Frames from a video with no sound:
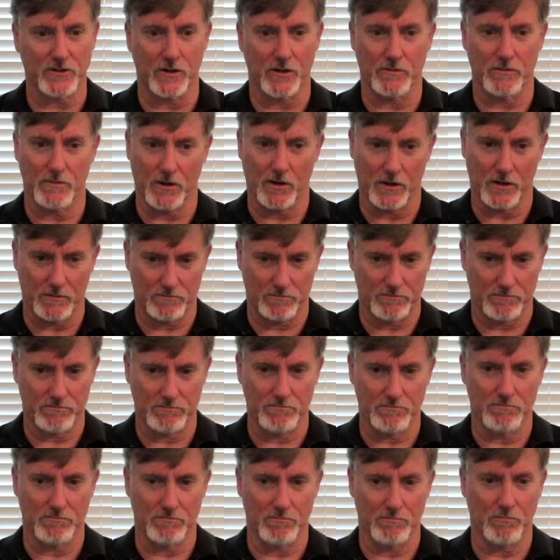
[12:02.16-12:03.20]
or, or
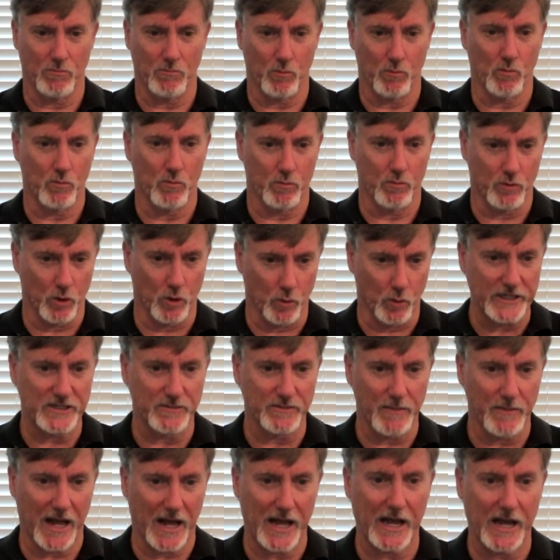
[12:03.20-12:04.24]
the reason
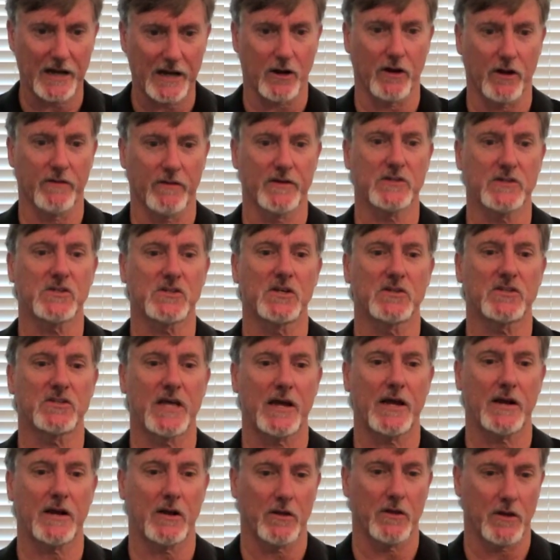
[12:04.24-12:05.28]
behind all this is
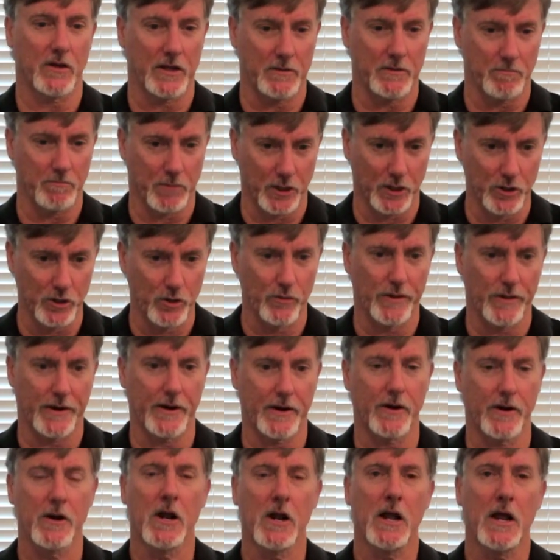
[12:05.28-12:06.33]
that in blue
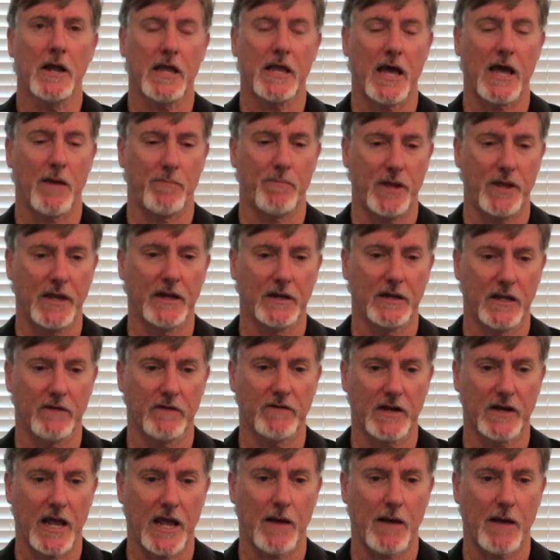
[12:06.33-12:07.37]
there, cap n
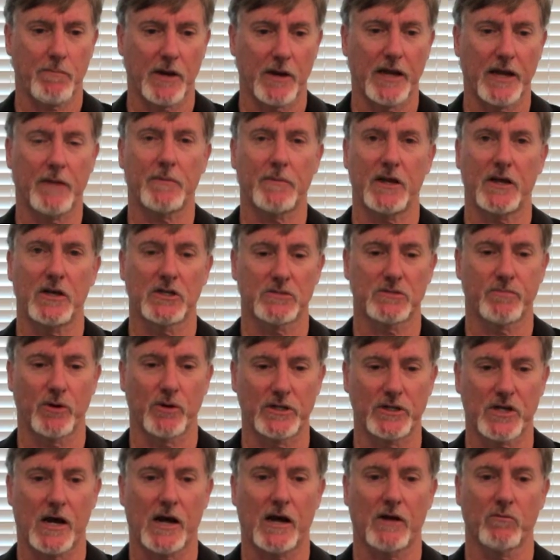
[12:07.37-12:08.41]
given cap lambda is
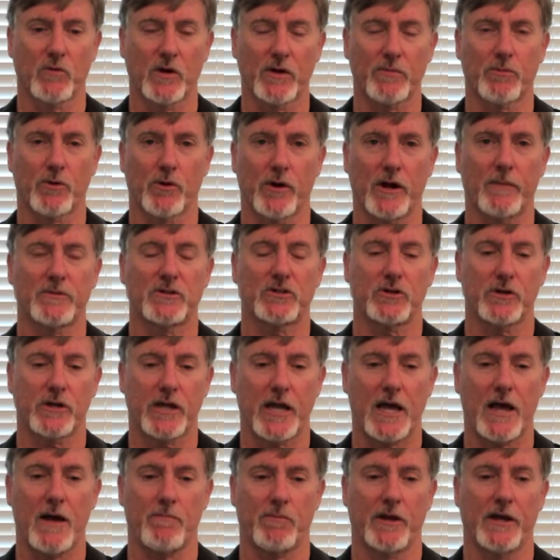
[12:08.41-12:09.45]
Poisson with parameter
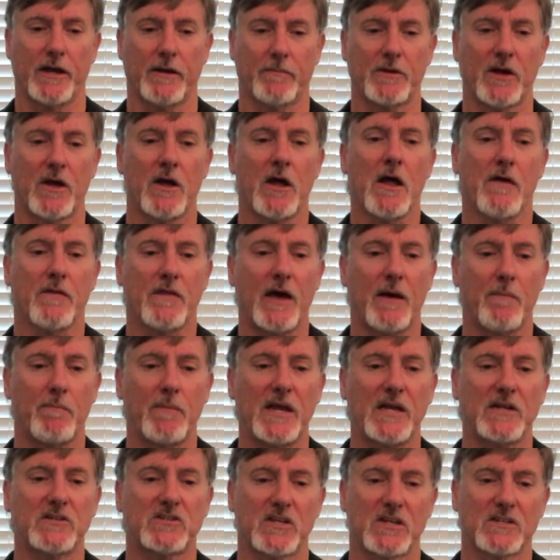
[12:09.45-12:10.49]
cap lambda. That
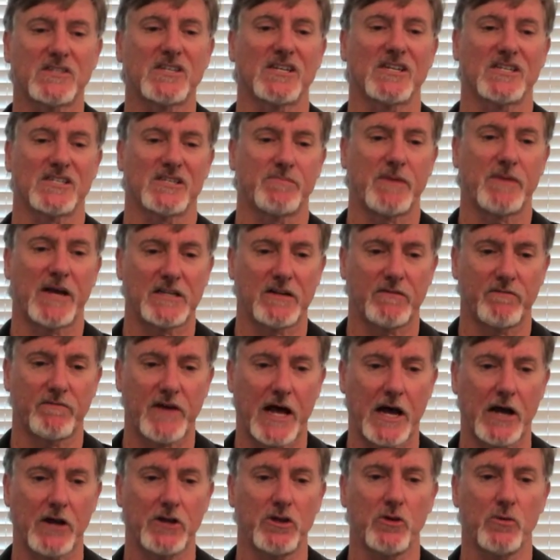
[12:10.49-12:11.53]
means its expected
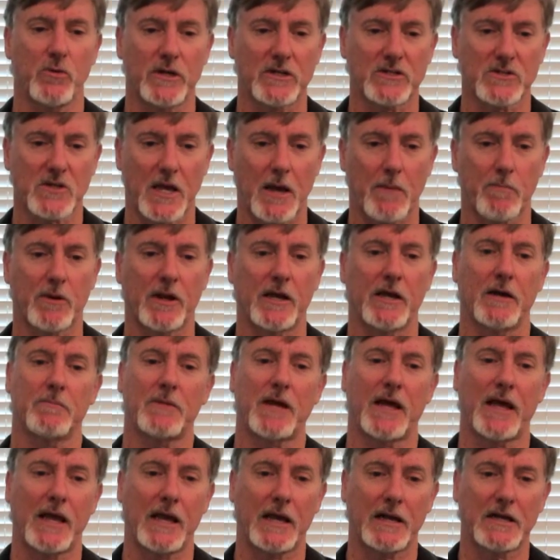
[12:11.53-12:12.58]
value is cap
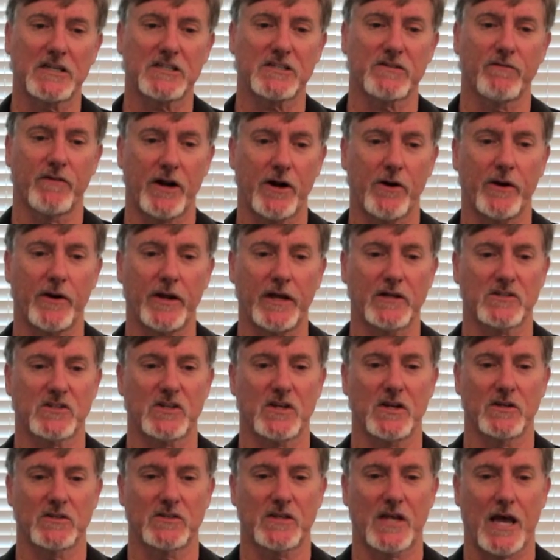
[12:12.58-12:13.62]
lambda and its variance
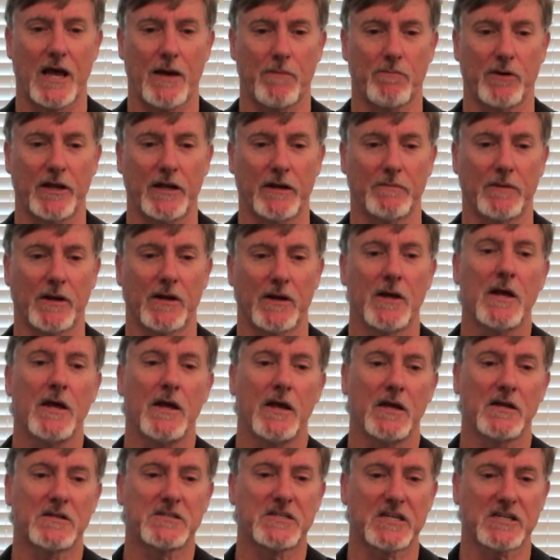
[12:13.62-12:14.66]
is cap lambda.
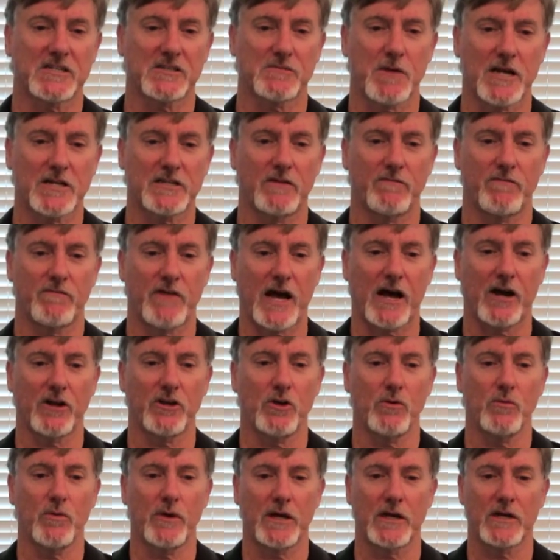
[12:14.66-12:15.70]
Its expected
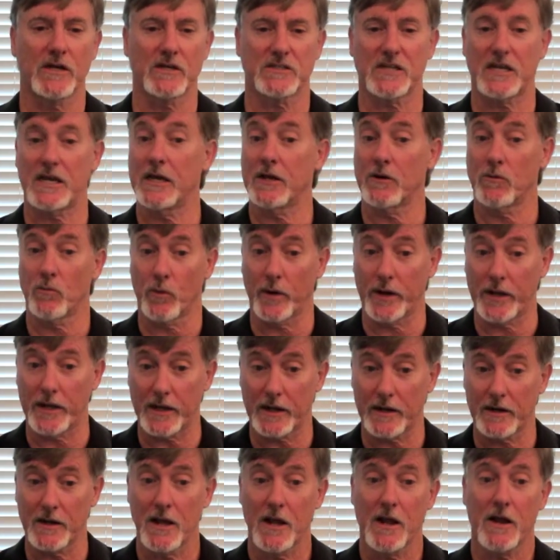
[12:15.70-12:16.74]
value is in
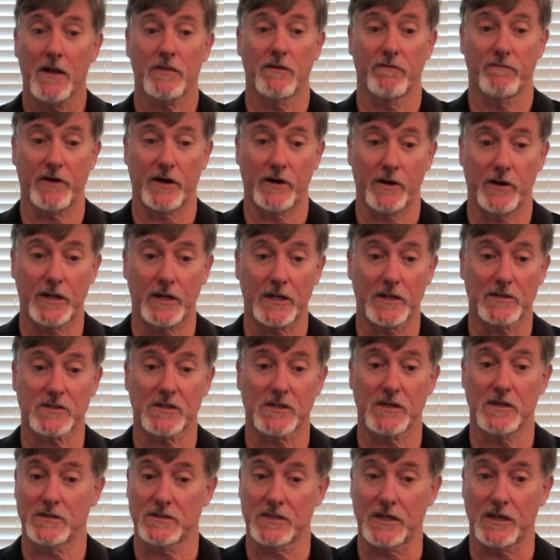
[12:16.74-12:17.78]
red, the variance
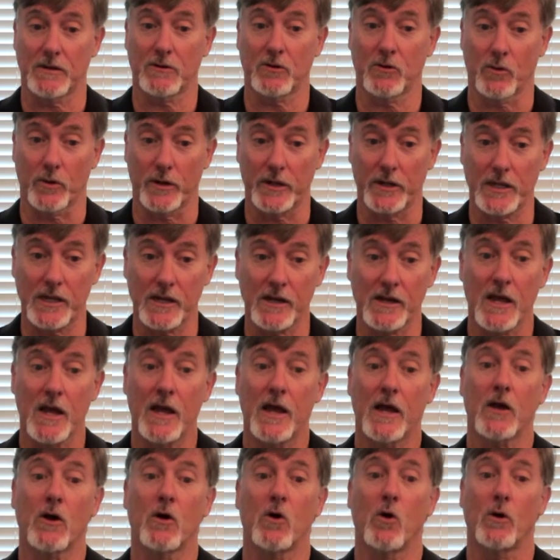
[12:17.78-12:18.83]
is in green.
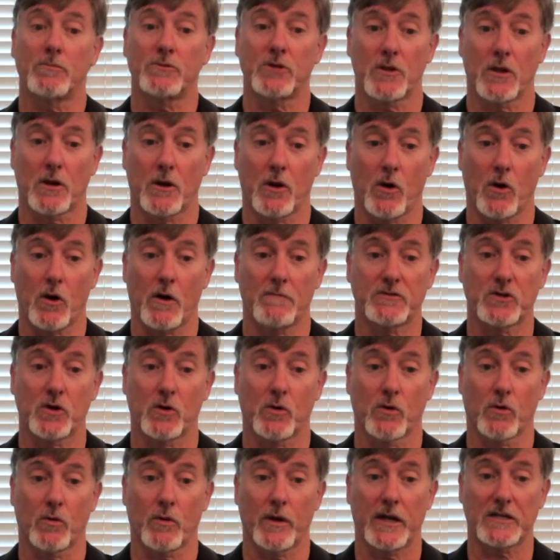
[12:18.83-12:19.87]
Go up to the law of
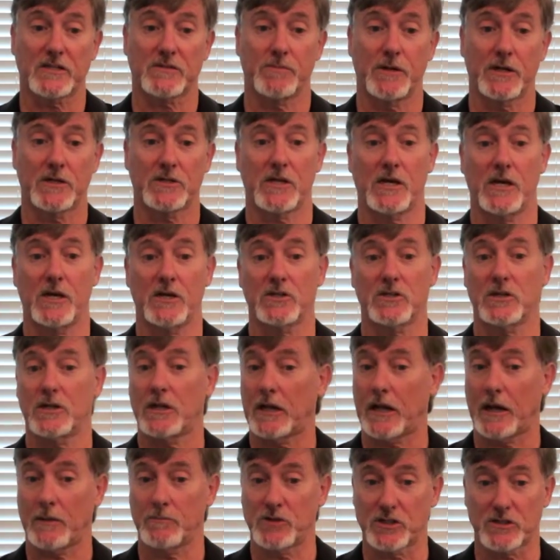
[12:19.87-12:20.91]
total expectation
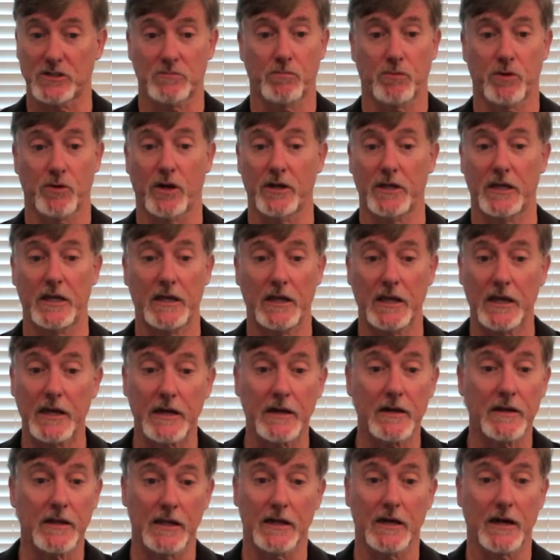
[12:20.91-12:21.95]
and I'm just plugging
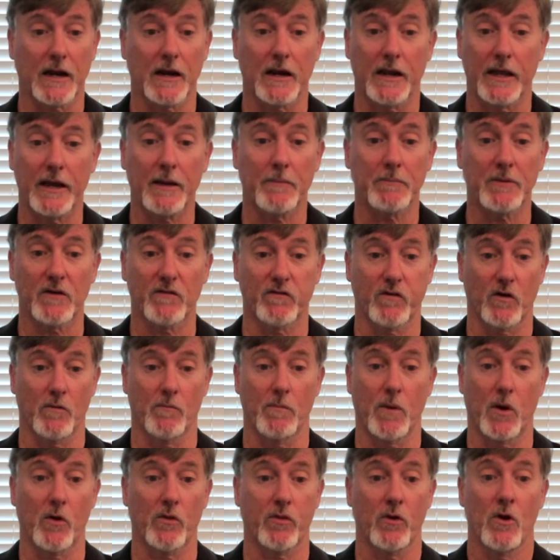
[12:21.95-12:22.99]
in then a lambda for
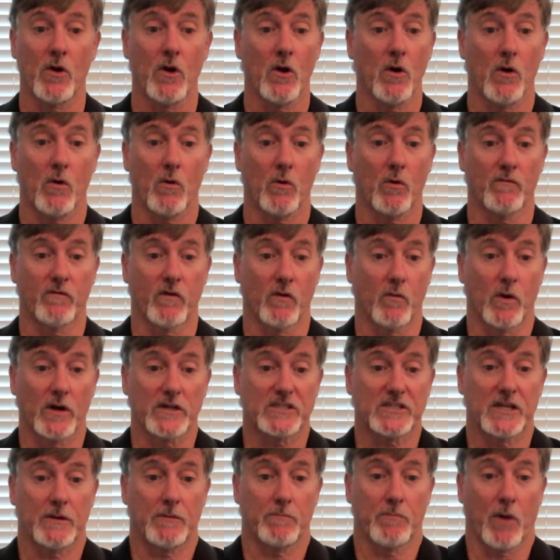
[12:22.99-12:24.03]
both for
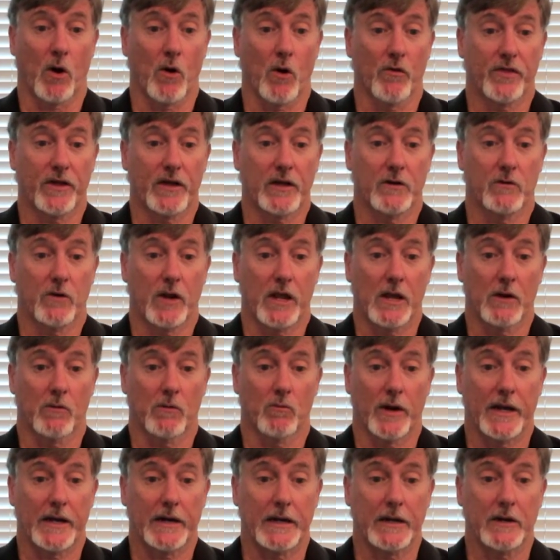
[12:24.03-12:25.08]
what's both in,
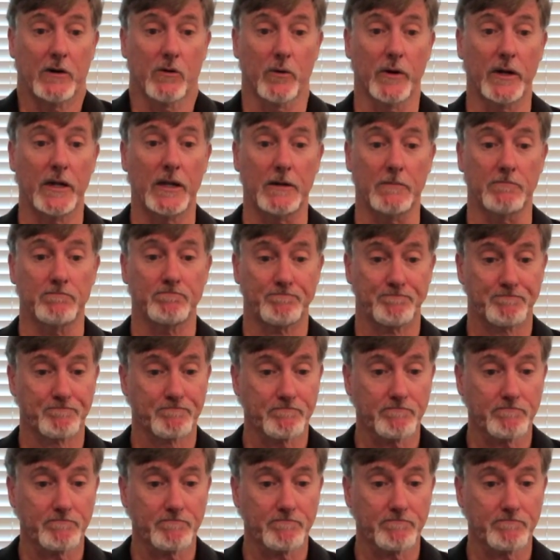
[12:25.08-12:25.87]
in red and green.